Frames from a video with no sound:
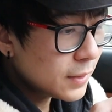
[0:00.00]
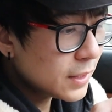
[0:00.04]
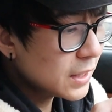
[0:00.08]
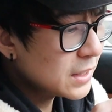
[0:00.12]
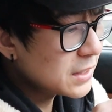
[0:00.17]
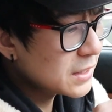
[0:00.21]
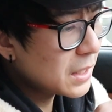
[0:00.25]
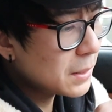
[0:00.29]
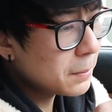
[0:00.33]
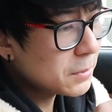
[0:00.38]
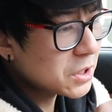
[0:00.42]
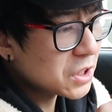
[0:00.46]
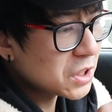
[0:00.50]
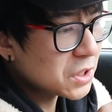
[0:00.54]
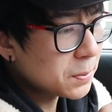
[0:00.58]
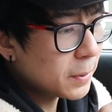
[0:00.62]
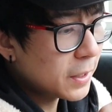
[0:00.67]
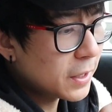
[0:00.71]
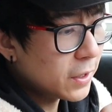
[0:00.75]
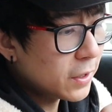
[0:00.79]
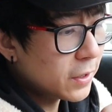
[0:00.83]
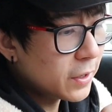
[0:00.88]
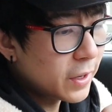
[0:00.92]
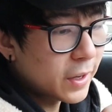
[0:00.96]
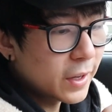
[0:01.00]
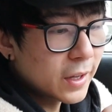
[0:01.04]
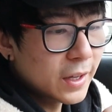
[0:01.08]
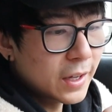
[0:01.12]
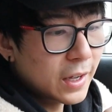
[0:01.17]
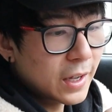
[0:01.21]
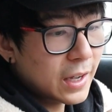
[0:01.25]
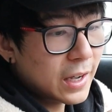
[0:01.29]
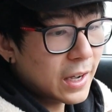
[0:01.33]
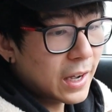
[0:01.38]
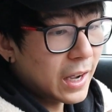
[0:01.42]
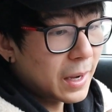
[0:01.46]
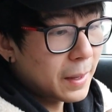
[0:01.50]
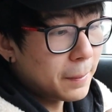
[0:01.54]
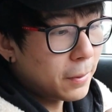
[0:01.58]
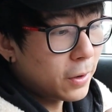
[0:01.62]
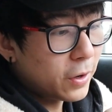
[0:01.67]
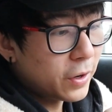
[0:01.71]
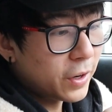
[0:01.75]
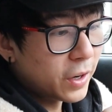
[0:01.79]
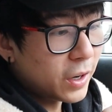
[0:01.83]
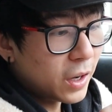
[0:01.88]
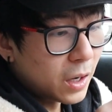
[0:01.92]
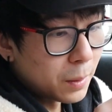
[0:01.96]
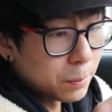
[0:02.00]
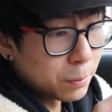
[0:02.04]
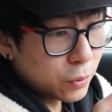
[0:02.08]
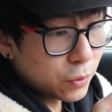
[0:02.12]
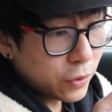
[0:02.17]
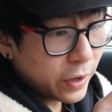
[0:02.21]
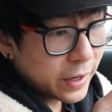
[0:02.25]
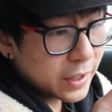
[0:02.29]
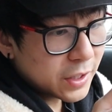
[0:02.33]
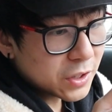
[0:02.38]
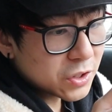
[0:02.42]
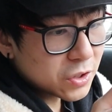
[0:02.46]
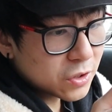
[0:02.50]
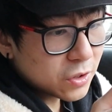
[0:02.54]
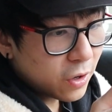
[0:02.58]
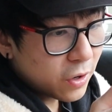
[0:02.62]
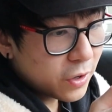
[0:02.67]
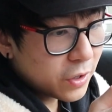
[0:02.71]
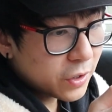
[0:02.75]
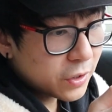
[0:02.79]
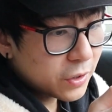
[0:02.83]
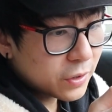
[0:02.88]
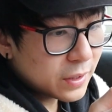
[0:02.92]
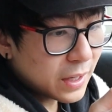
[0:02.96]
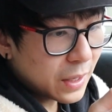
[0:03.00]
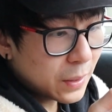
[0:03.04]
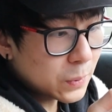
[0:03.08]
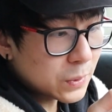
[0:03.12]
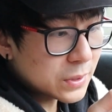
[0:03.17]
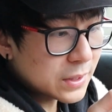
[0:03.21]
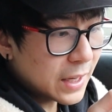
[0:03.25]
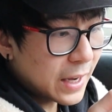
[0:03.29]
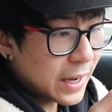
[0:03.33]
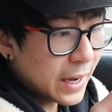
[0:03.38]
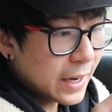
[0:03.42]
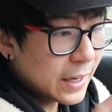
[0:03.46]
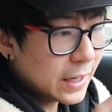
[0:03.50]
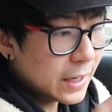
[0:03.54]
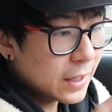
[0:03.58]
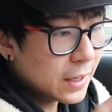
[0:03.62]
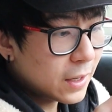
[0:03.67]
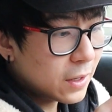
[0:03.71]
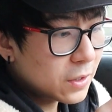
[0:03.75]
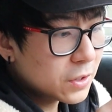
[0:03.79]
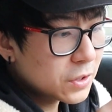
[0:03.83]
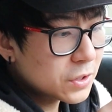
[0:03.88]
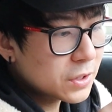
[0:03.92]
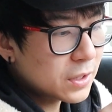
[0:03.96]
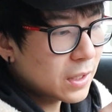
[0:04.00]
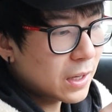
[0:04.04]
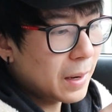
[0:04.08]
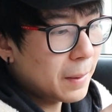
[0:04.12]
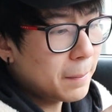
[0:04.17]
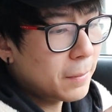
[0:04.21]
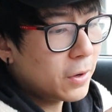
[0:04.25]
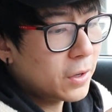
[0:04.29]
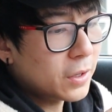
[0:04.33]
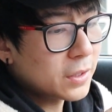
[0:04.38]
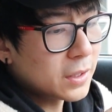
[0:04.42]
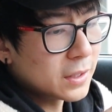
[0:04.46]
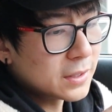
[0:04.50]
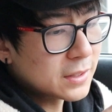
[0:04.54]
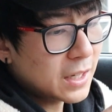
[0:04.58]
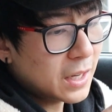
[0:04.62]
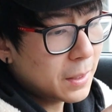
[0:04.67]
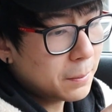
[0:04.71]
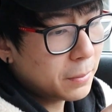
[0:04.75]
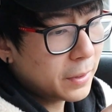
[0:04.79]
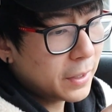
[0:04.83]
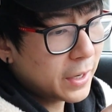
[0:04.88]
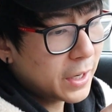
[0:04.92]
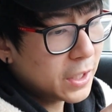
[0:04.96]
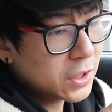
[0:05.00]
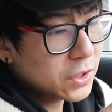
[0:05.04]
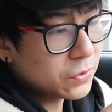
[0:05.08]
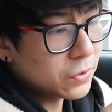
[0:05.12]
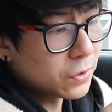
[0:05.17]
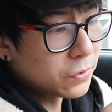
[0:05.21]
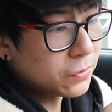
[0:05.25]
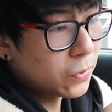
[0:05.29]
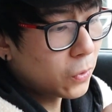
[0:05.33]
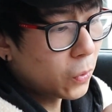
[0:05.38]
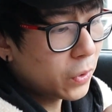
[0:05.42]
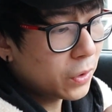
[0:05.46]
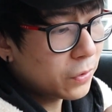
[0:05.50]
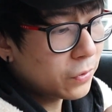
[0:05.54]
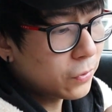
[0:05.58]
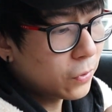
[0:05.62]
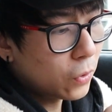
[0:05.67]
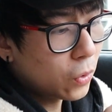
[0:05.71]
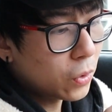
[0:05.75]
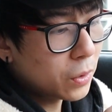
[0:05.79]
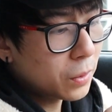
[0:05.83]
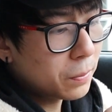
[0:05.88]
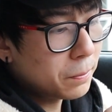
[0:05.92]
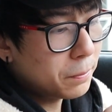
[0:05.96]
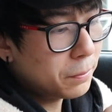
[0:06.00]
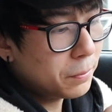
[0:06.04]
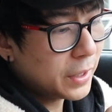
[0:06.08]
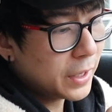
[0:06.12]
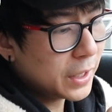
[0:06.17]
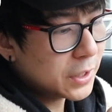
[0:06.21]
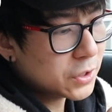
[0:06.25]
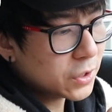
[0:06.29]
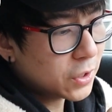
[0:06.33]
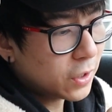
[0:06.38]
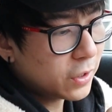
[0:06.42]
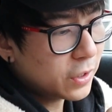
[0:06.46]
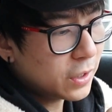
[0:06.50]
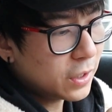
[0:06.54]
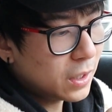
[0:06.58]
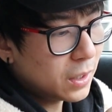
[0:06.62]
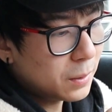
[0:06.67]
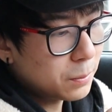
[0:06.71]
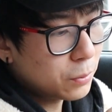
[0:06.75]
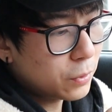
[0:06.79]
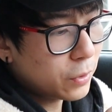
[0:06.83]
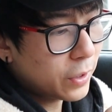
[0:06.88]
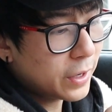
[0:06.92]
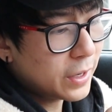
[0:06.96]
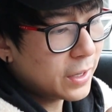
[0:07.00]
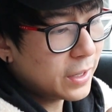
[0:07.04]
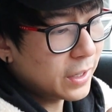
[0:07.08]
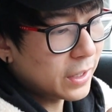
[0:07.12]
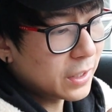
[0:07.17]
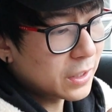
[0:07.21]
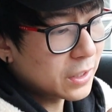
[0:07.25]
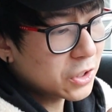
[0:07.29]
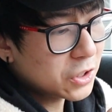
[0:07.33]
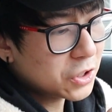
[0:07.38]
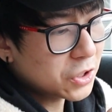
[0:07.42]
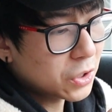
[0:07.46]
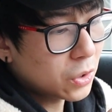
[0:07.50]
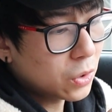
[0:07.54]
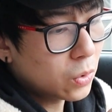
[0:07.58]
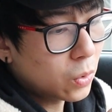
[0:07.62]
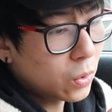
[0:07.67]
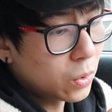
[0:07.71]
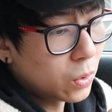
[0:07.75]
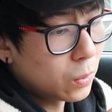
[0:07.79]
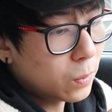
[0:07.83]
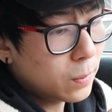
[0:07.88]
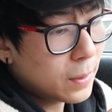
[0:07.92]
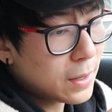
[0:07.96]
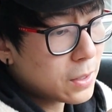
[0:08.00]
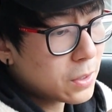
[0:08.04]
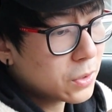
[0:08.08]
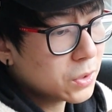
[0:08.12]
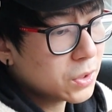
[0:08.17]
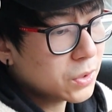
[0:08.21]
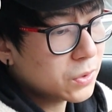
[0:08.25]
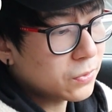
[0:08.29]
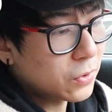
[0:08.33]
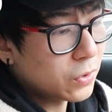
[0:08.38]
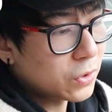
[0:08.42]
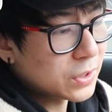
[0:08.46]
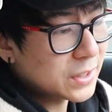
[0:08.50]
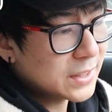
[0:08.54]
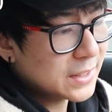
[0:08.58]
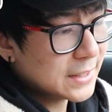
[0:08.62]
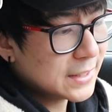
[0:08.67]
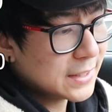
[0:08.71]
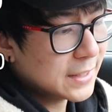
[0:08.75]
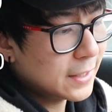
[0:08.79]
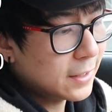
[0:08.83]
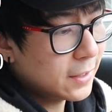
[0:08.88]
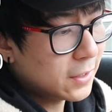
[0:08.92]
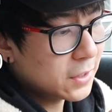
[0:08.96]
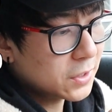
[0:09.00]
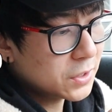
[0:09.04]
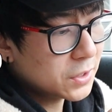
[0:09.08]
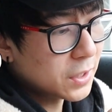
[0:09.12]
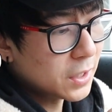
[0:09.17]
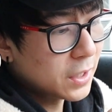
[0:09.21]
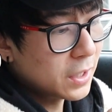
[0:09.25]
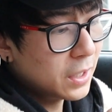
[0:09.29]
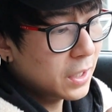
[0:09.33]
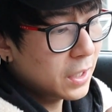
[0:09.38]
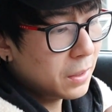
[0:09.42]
That's how much I spent on it. I bought an upgraded starter, that was $80. I bought a temp gauge for $44. BHR upgraded ignition coil bars for $60.